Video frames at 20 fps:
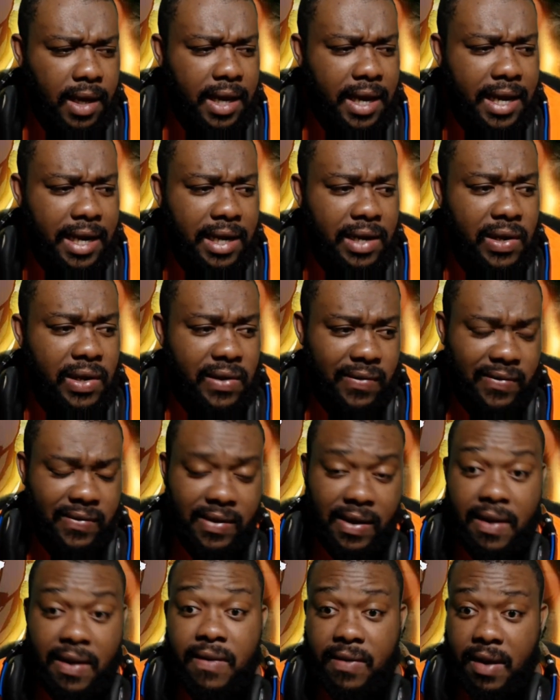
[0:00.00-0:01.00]
in this
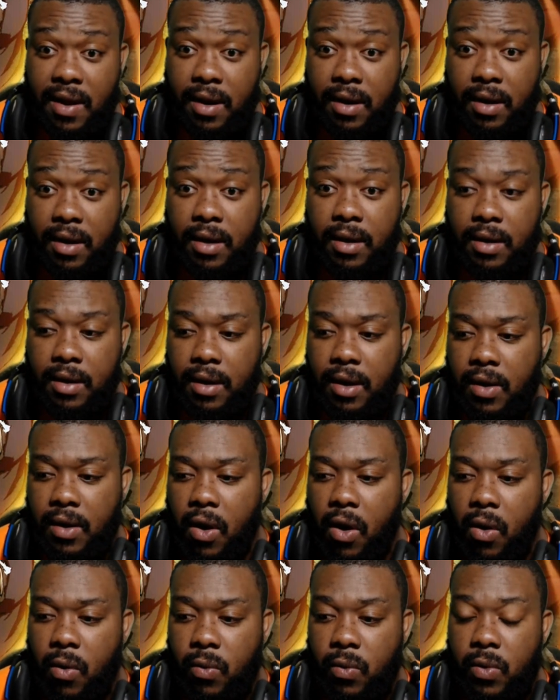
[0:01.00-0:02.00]
season, you
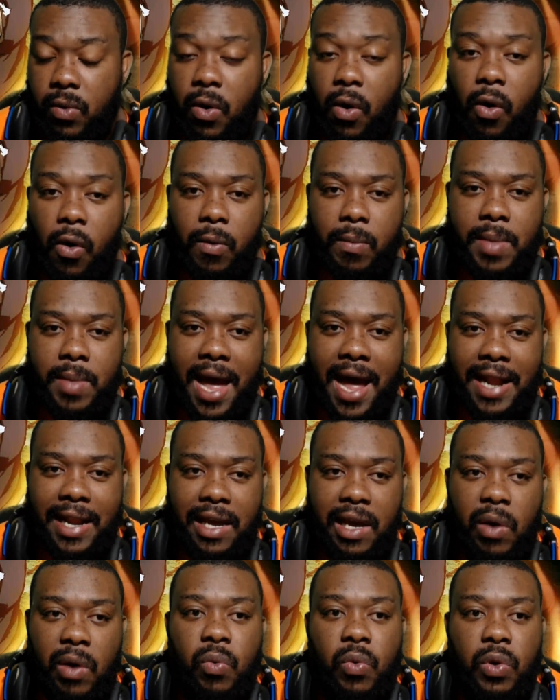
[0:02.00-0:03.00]
know, would hope that
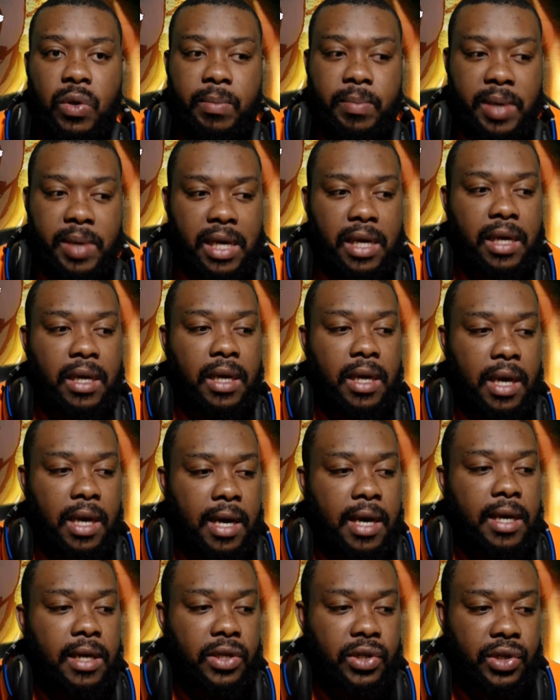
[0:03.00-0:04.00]
it would be
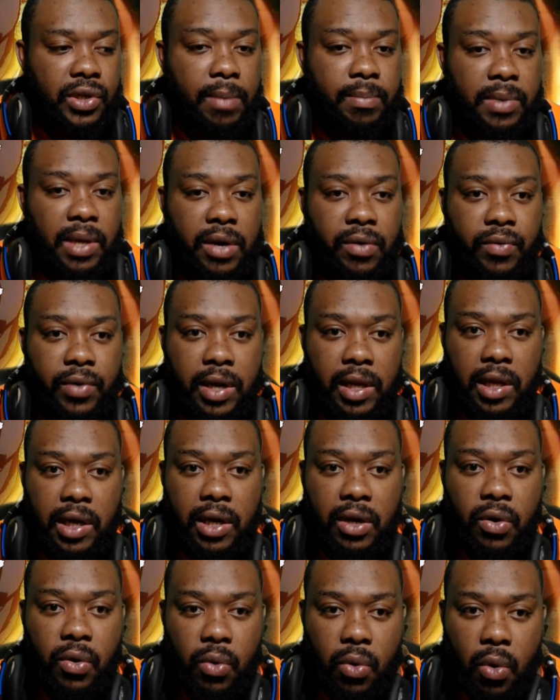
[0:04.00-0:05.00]
something
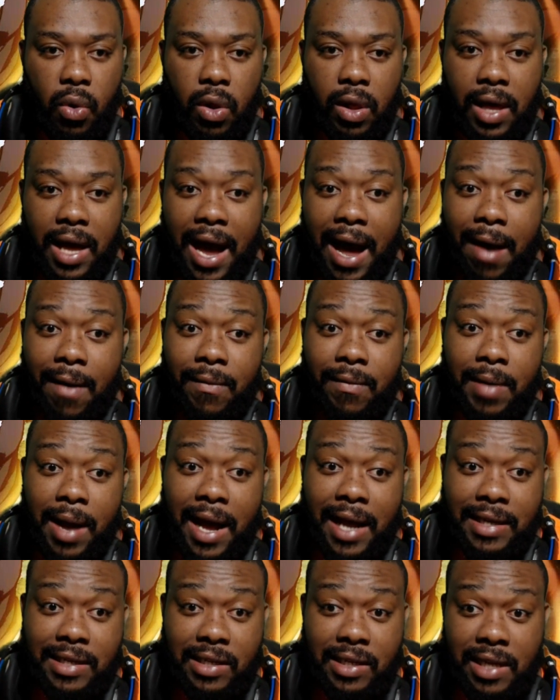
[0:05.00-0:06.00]
really cool. I
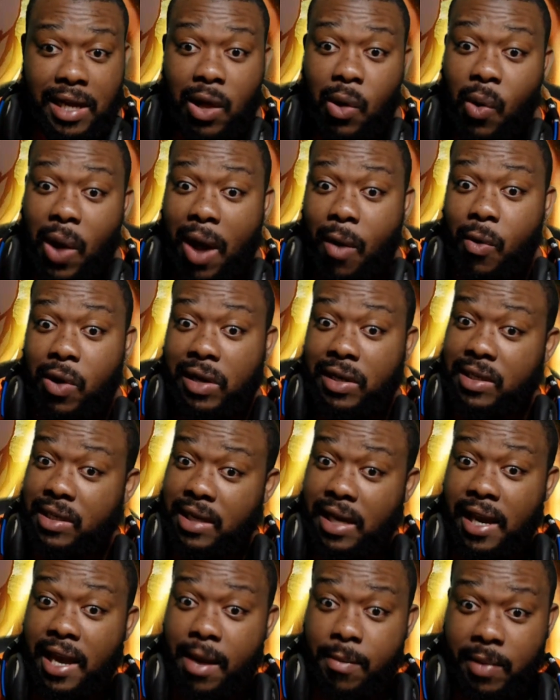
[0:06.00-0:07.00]
want to
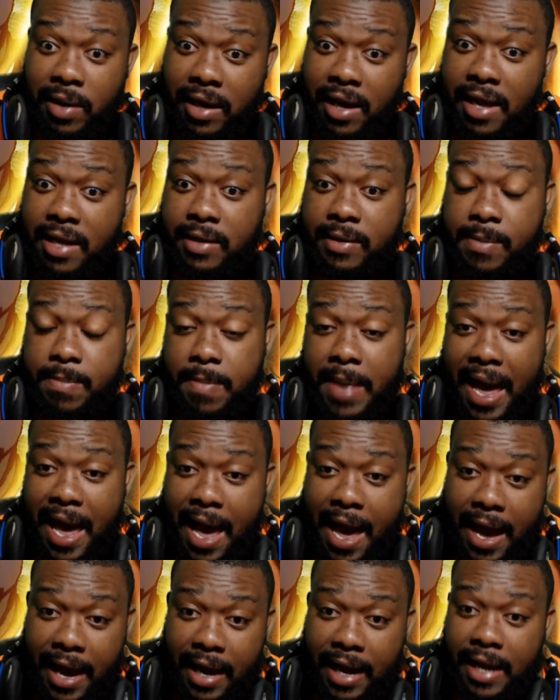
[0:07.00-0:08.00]
see him against
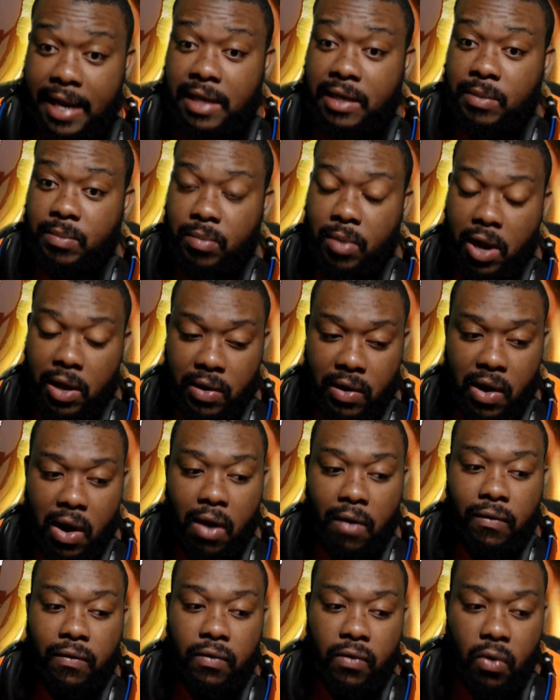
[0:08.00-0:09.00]
Bang and his brother.
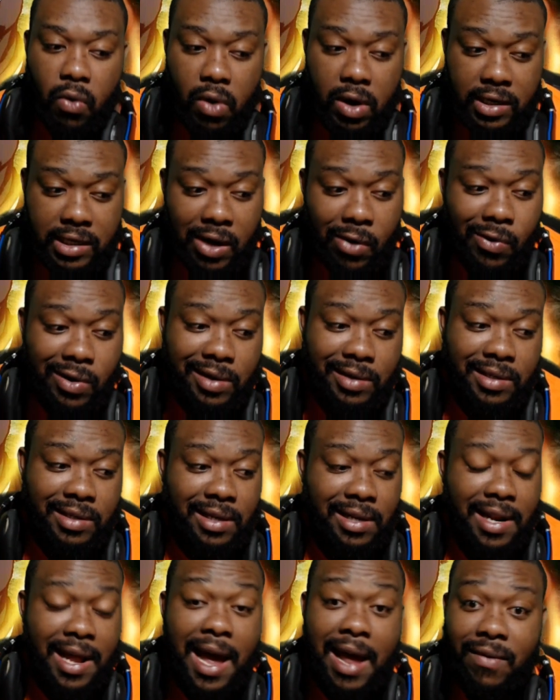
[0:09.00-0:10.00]
Of course, I want to
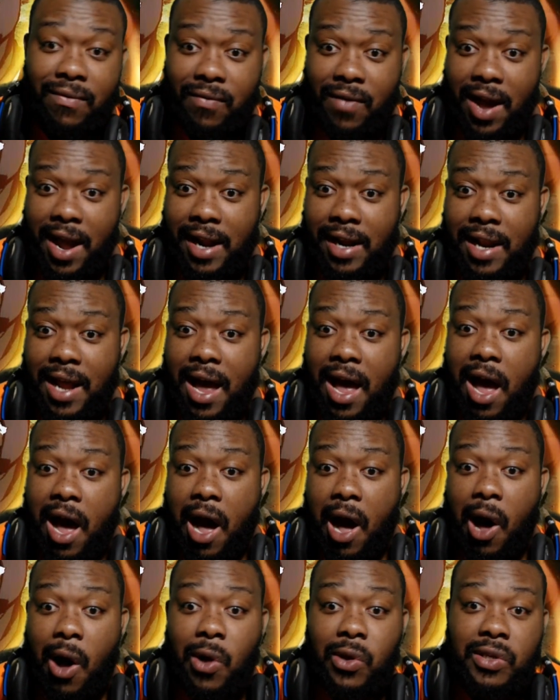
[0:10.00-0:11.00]
see that fight.
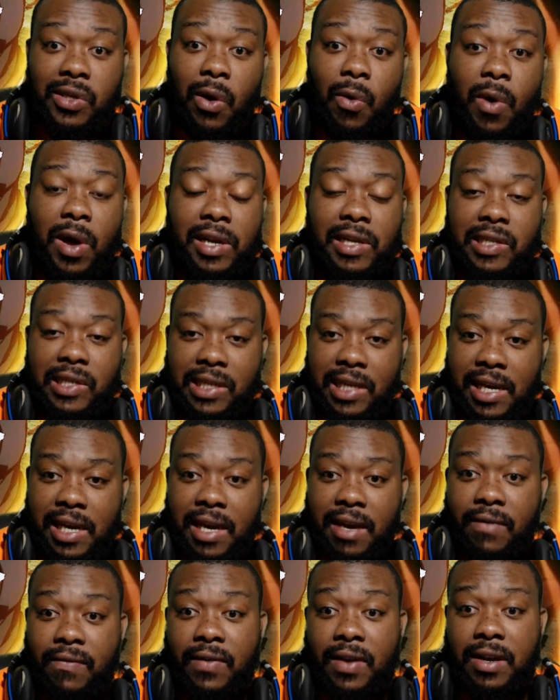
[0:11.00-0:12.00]
I also want to
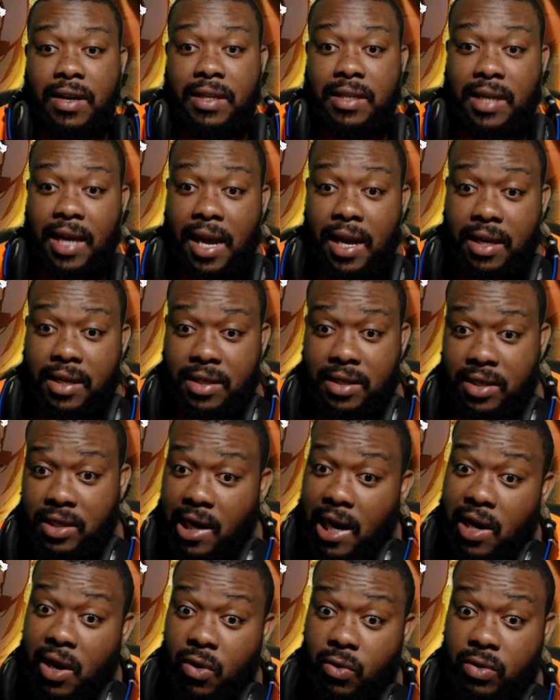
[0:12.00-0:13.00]
see if he could take
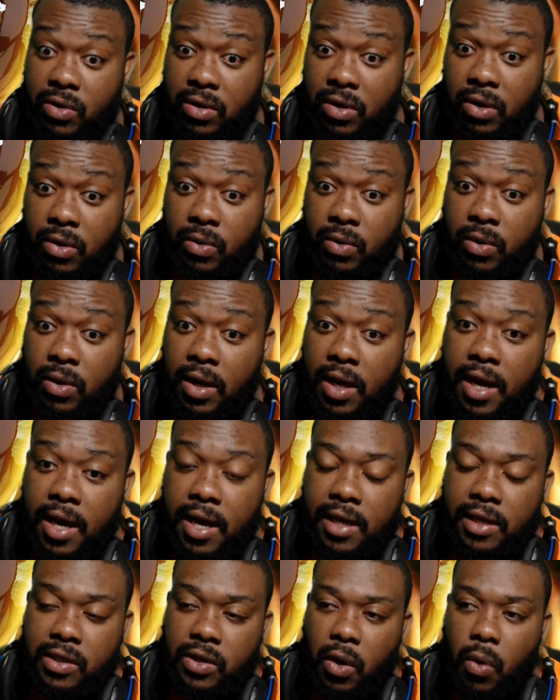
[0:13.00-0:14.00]
Genos too.
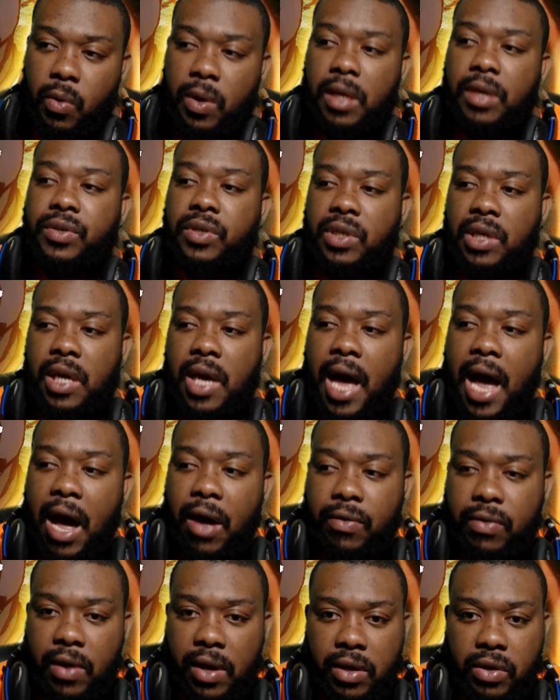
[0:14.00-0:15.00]
So we'll see
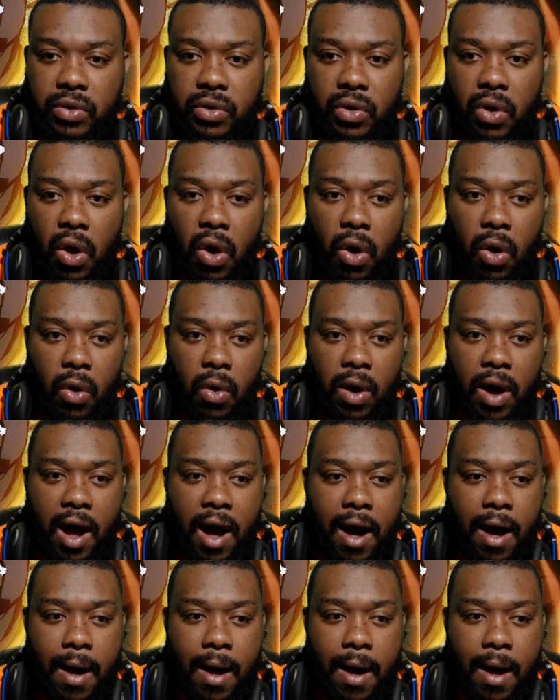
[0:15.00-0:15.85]
how things go.